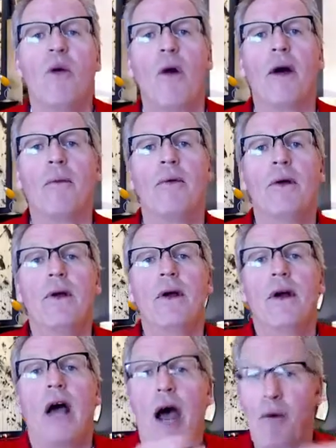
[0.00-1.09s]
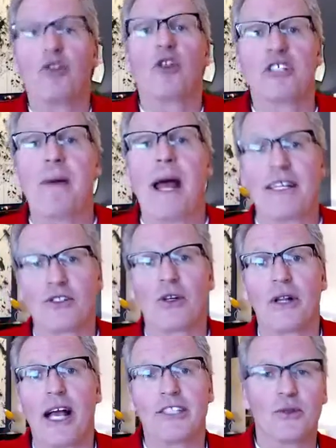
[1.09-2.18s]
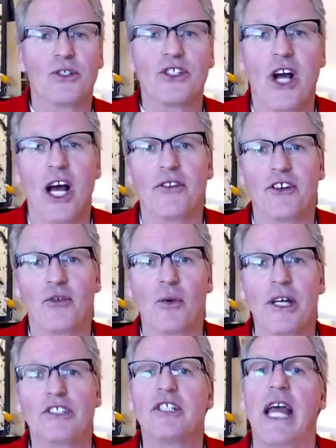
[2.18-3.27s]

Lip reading: Well, I went to this masterclass with Sean this week,